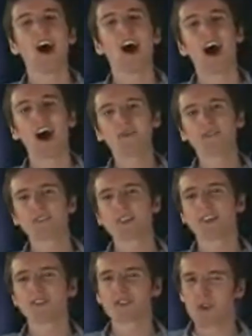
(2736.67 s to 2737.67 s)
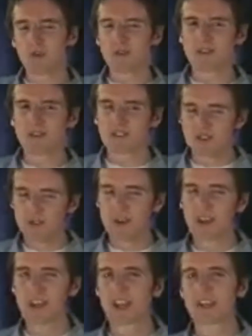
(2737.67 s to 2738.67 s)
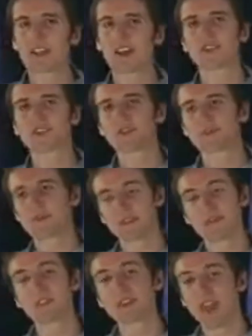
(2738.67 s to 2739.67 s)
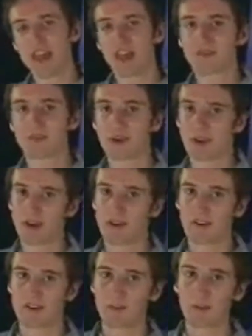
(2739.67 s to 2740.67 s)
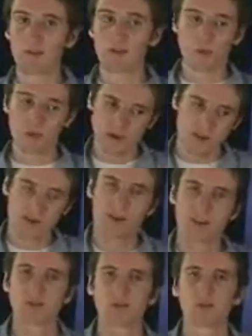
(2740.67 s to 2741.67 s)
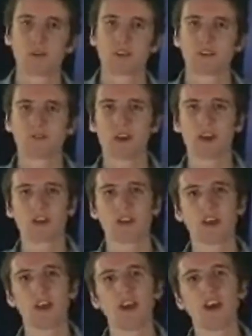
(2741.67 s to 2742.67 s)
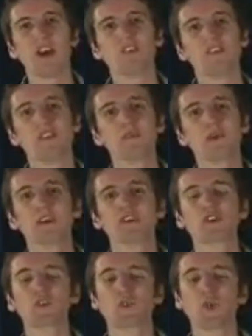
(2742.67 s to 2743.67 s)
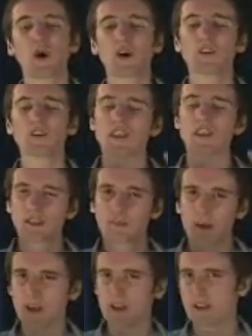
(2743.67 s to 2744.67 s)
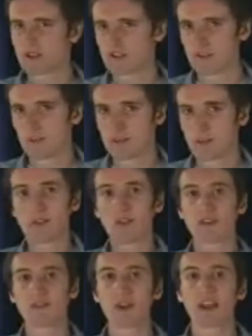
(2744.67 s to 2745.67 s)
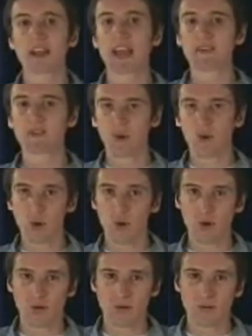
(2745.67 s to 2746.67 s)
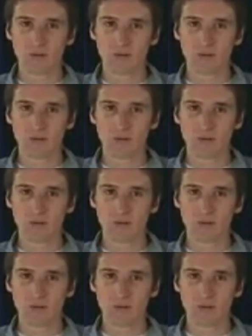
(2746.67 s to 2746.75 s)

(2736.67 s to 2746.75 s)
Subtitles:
I would say don't do it unless you're specifically asked by an audience member when you're going to repeat the effect. This is because you want the spectators to remember the effect as a whole.